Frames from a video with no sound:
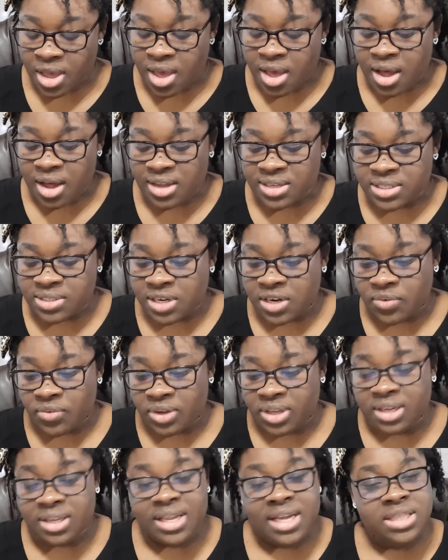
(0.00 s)
Also, I
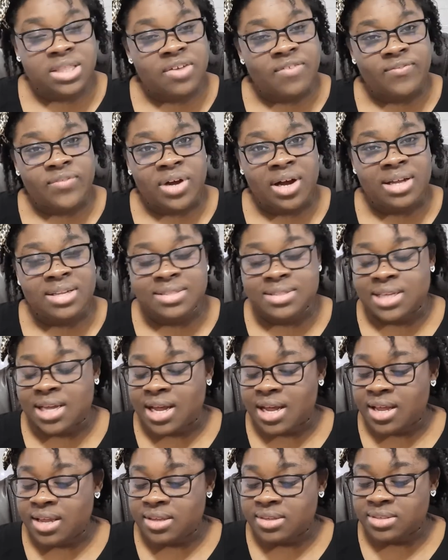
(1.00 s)
really like the font
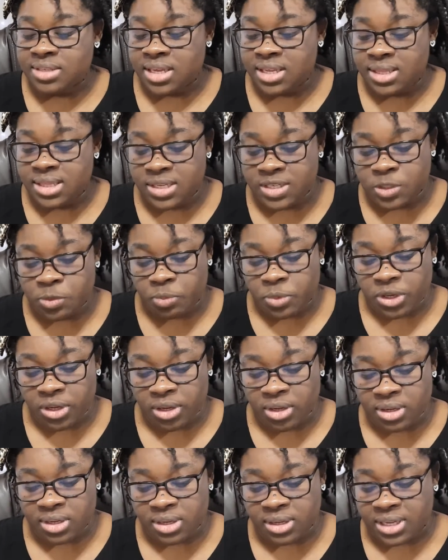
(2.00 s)
size in this
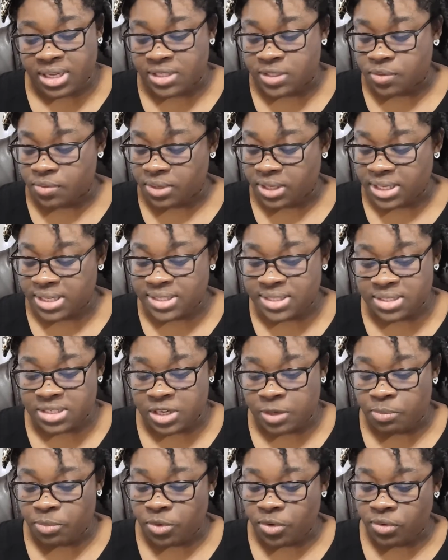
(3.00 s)
book. It's really
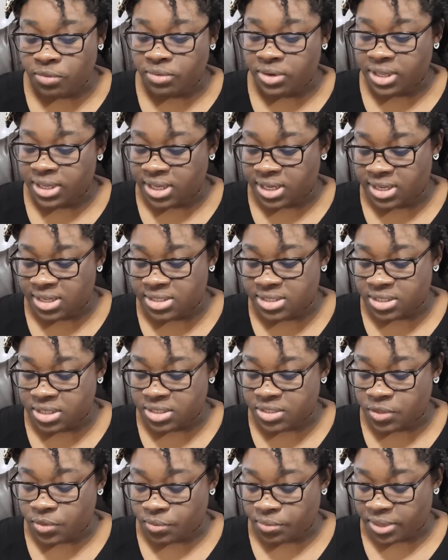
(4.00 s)
simple, really easy
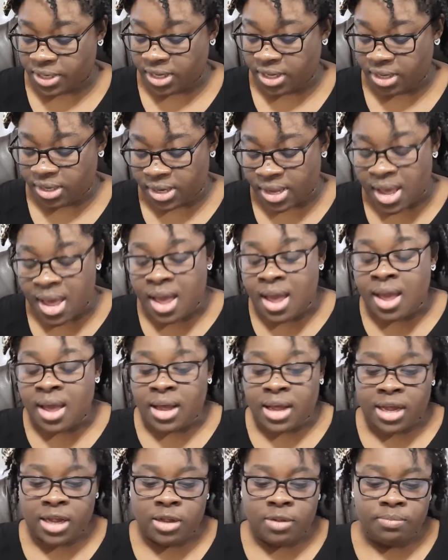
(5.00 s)
to read.
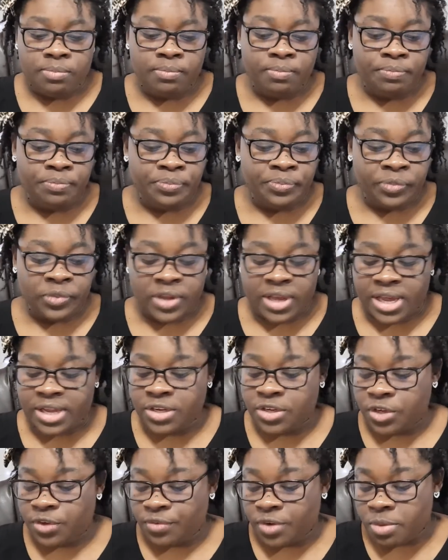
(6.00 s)
Um, I
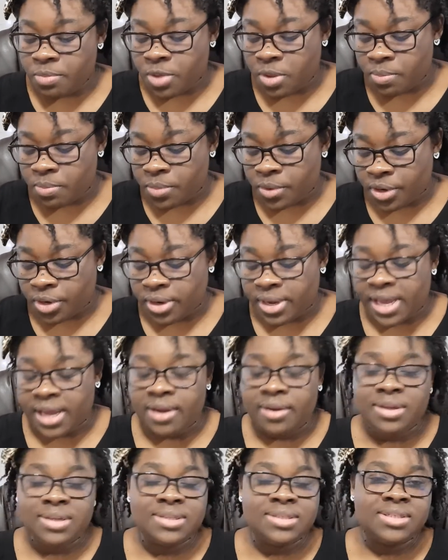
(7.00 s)
do remember
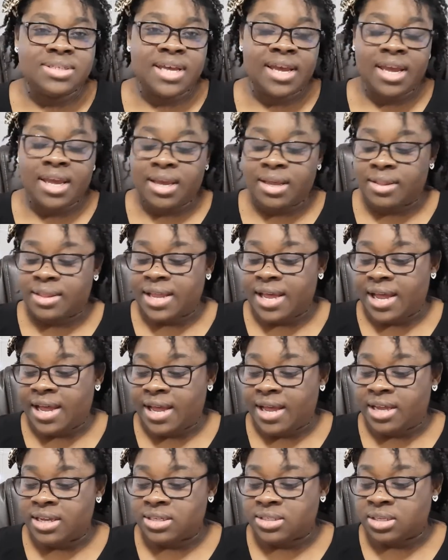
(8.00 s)
Aaron saying
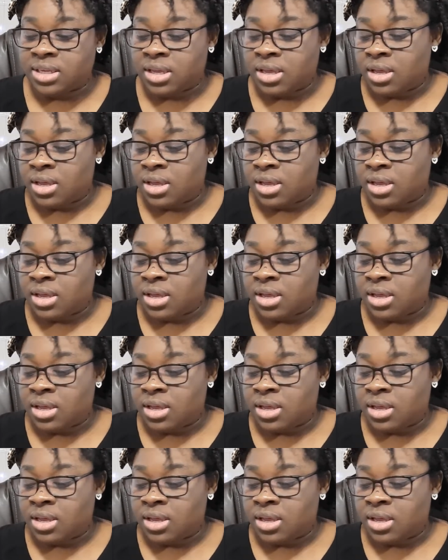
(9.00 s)
that